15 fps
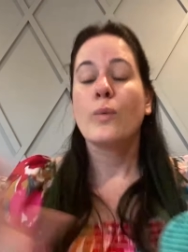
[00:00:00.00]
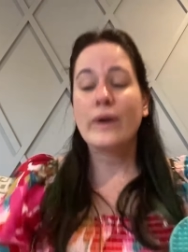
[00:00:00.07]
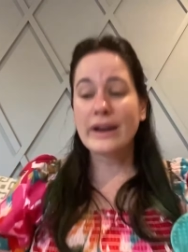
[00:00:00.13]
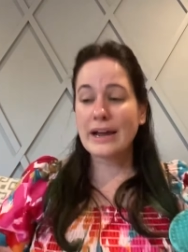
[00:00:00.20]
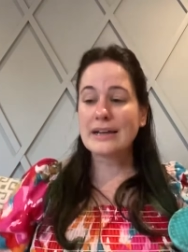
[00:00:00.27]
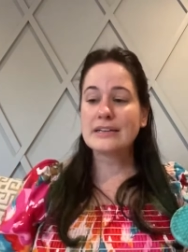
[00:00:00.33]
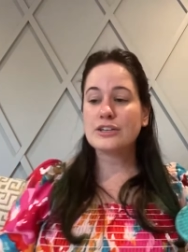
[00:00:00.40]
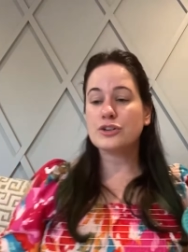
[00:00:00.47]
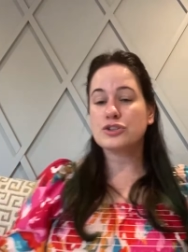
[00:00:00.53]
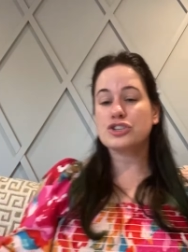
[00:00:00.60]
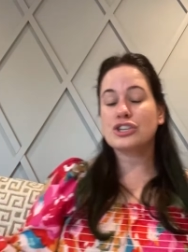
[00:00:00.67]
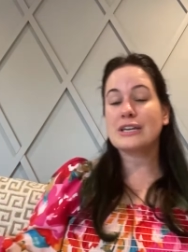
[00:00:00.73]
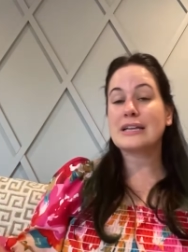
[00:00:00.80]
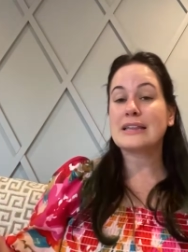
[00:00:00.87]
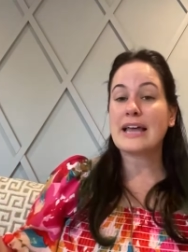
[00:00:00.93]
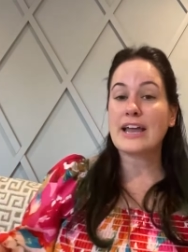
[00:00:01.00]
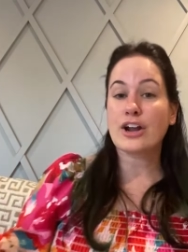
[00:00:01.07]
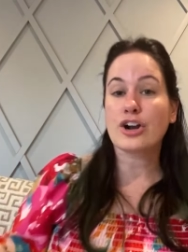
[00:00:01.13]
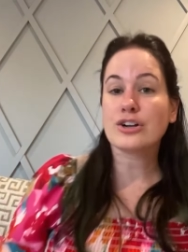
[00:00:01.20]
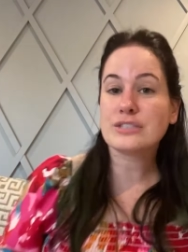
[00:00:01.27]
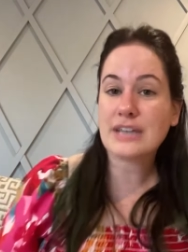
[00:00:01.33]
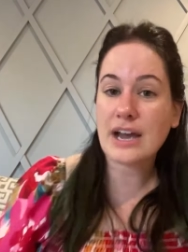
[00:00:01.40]
When I usually lay
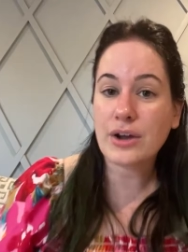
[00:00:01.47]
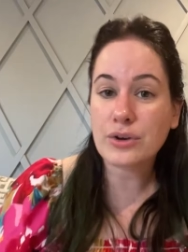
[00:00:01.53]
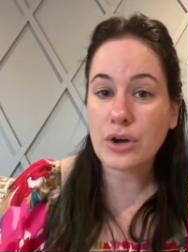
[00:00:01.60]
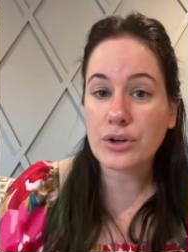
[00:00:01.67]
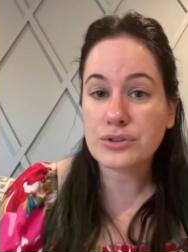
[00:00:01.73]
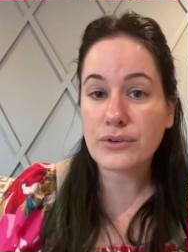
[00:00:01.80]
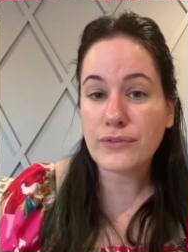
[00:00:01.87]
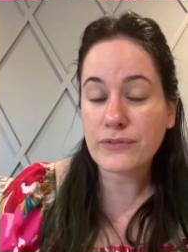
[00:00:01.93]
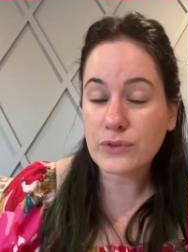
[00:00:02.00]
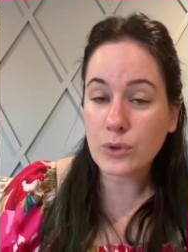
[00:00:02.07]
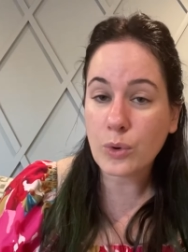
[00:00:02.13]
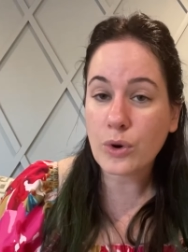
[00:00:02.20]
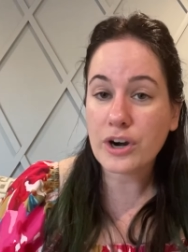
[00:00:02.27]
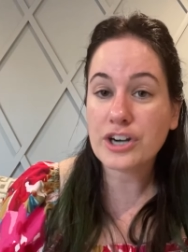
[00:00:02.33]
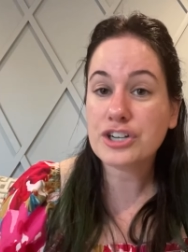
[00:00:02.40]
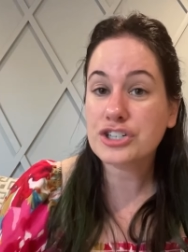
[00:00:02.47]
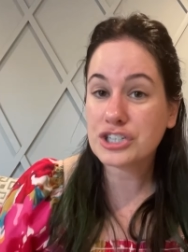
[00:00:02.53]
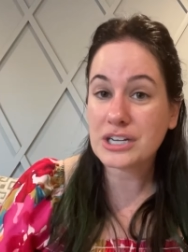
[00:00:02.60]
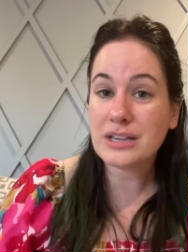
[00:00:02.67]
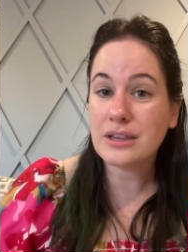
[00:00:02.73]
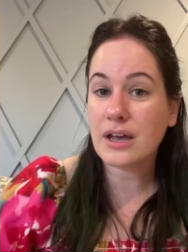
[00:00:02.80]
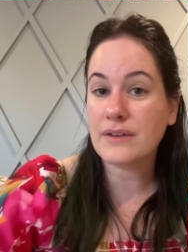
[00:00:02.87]
her down on the floor,
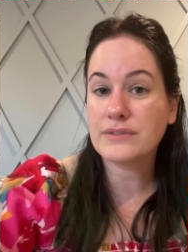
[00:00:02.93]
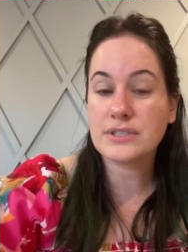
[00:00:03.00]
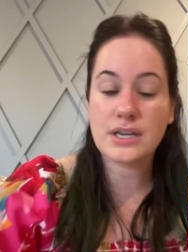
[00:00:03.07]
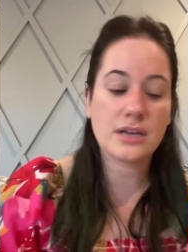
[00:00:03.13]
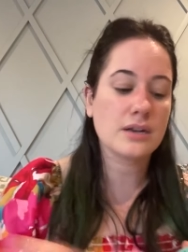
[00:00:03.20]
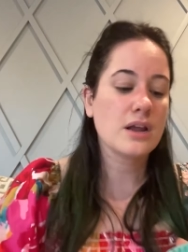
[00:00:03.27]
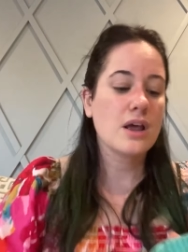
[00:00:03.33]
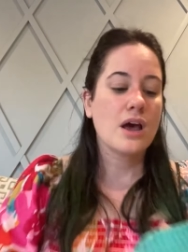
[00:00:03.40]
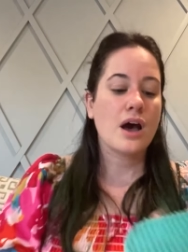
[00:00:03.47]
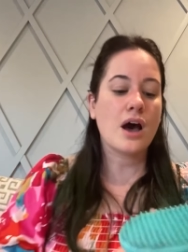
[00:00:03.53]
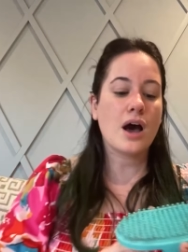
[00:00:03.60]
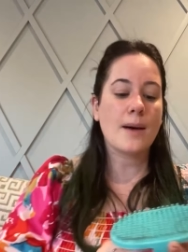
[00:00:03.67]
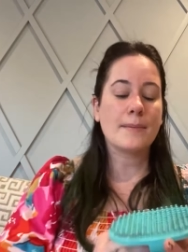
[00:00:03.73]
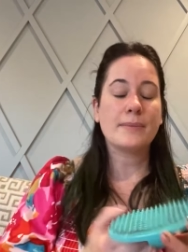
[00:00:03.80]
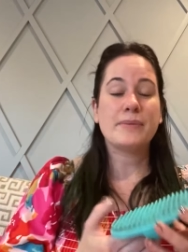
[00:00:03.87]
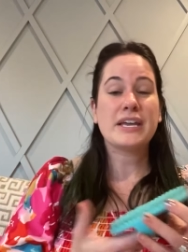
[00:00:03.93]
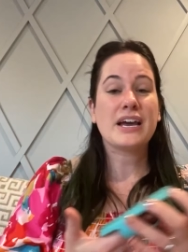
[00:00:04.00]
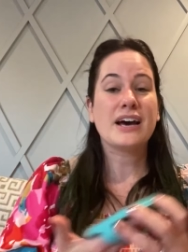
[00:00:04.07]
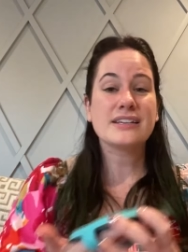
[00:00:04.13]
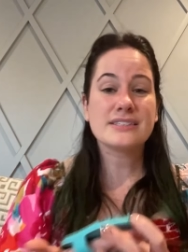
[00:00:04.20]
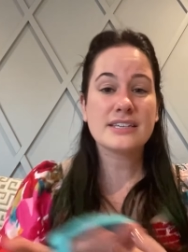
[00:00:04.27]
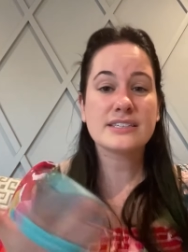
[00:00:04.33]
she loves it. Um,
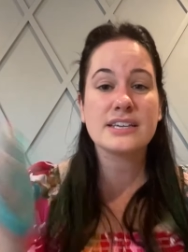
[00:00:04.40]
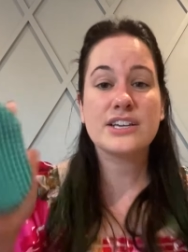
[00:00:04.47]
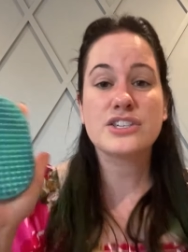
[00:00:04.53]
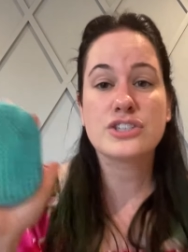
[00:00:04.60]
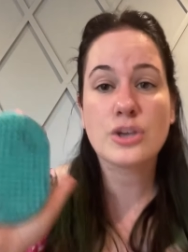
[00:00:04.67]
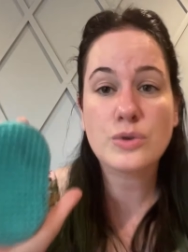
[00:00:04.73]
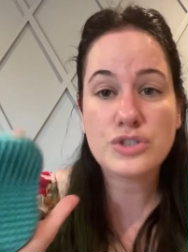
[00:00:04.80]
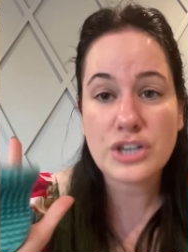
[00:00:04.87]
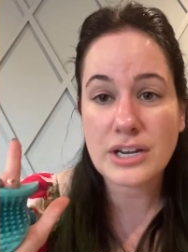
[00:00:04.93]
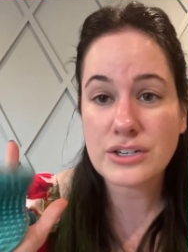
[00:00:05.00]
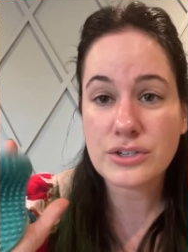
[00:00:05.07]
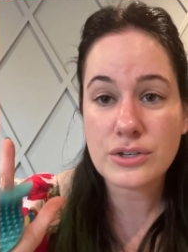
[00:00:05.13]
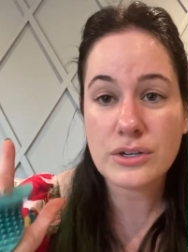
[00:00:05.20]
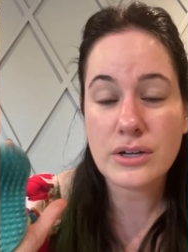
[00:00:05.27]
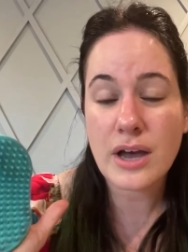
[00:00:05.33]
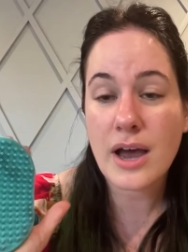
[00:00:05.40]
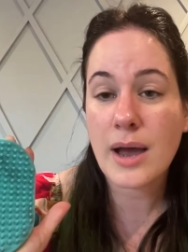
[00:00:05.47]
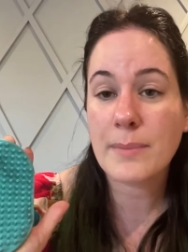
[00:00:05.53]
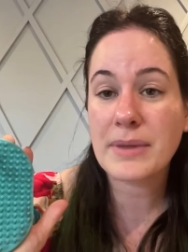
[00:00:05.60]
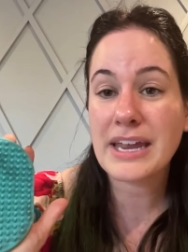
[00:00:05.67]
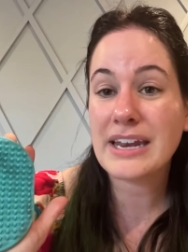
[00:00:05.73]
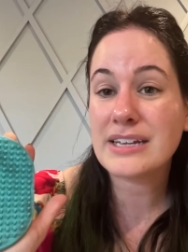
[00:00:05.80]
because this is so gentle,
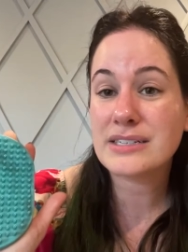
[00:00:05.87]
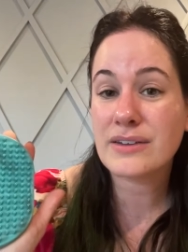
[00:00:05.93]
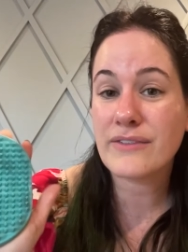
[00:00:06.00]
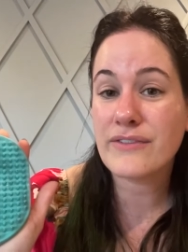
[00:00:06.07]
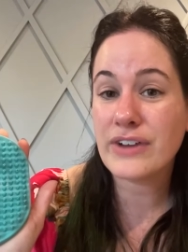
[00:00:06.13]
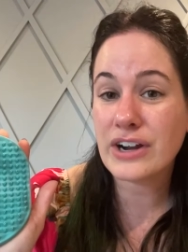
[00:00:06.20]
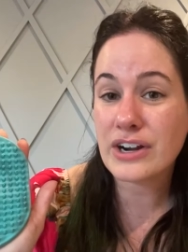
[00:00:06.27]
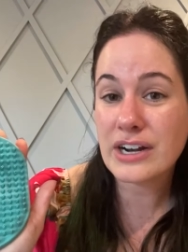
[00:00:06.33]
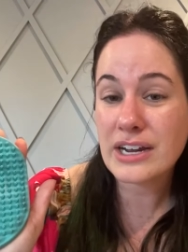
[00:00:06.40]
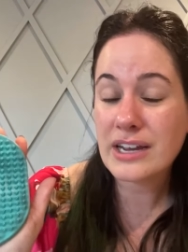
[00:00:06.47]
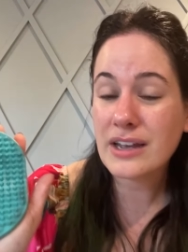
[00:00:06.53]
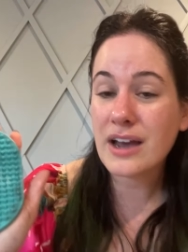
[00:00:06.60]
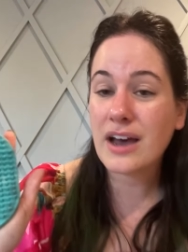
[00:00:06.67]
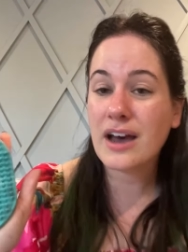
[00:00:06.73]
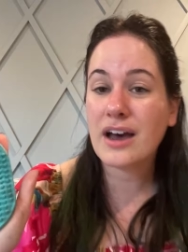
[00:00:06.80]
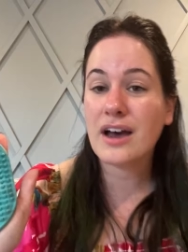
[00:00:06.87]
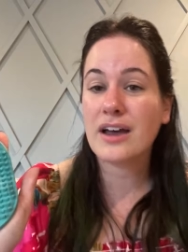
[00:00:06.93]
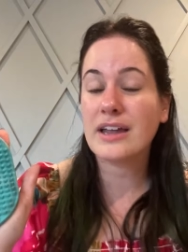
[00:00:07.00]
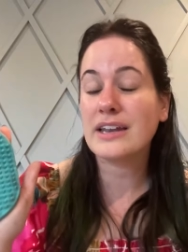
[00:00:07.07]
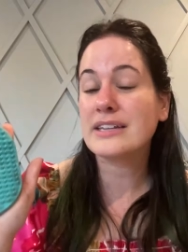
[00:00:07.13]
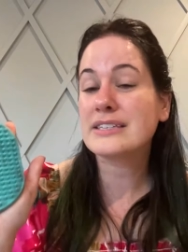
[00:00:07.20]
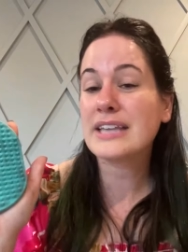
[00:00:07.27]
um, it is very,
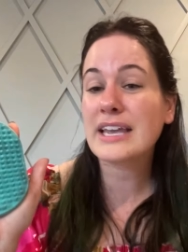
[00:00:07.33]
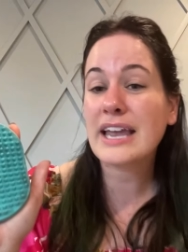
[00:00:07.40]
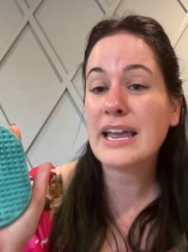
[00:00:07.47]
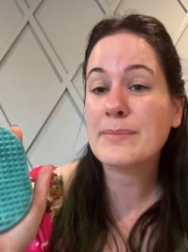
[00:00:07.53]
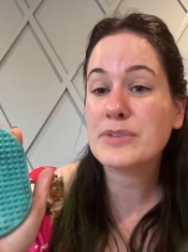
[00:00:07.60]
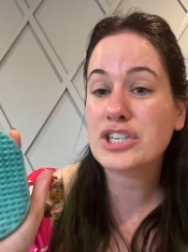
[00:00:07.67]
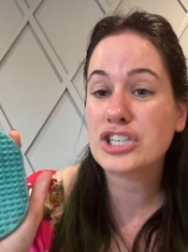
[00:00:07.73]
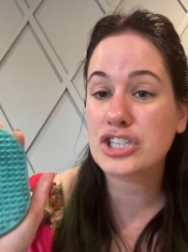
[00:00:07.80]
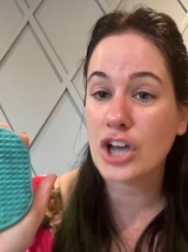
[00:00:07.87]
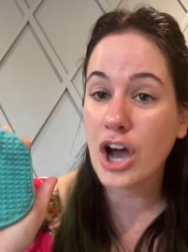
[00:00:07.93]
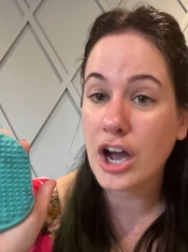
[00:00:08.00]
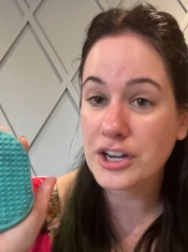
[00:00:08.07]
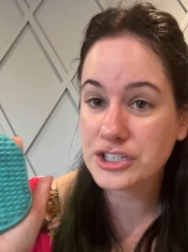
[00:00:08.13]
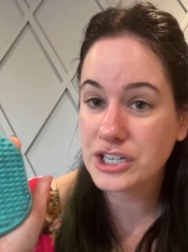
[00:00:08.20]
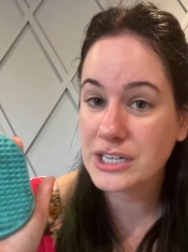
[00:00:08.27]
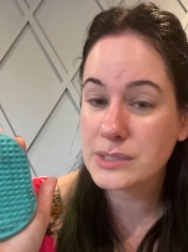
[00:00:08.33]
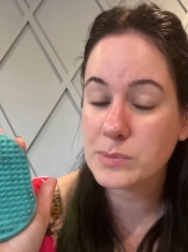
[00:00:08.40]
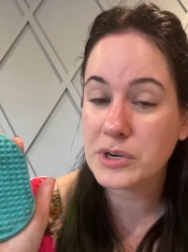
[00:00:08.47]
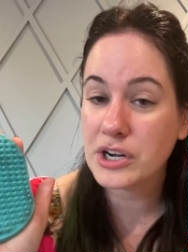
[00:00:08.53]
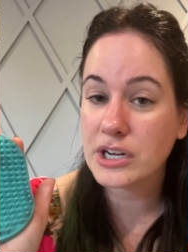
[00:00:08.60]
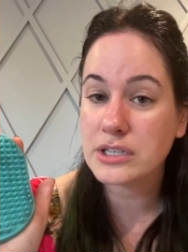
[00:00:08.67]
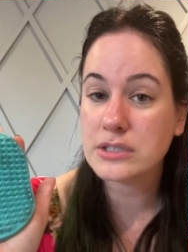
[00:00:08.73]
uh, it's like a massage
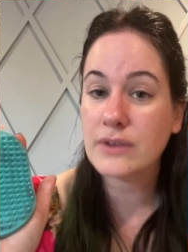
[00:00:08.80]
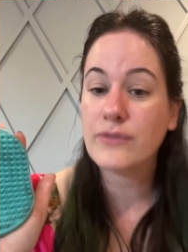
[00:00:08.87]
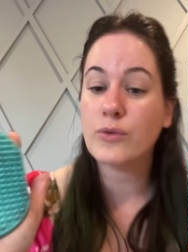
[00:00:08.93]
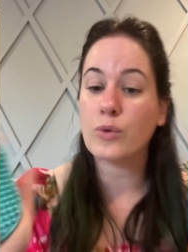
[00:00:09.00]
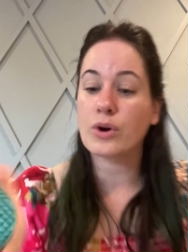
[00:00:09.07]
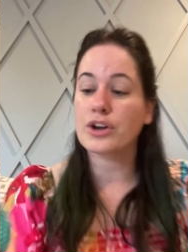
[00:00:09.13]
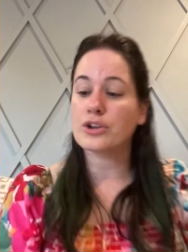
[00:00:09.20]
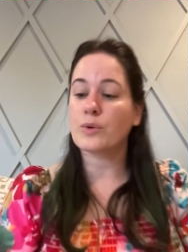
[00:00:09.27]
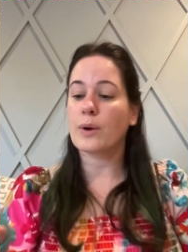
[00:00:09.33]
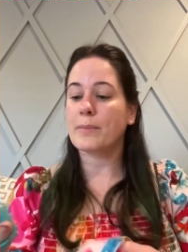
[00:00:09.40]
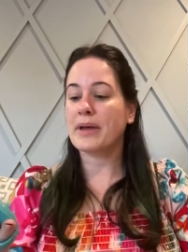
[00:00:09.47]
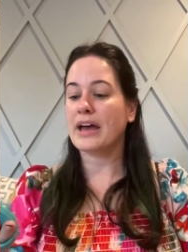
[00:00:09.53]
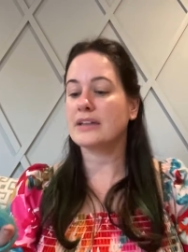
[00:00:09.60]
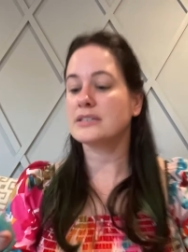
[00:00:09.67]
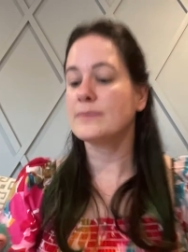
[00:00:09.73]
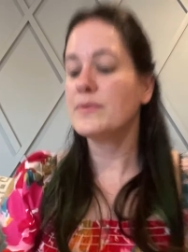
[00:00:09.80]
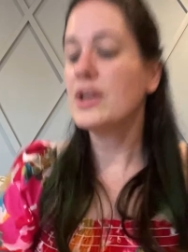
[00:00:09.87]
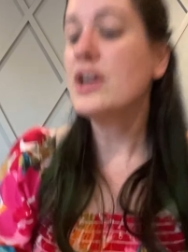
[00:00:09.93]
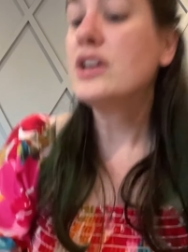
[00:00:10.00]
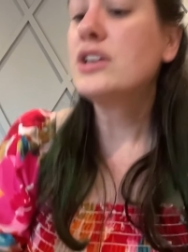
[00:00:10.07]
experience for your pet.